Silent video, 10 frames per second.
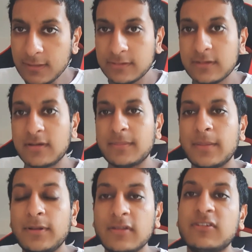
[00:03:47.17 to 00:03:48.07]
Sorry, my
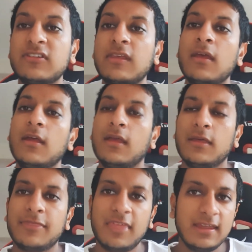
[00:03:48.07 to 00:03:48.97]
apologies.
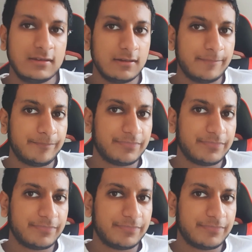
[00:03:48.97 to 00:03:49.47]
Then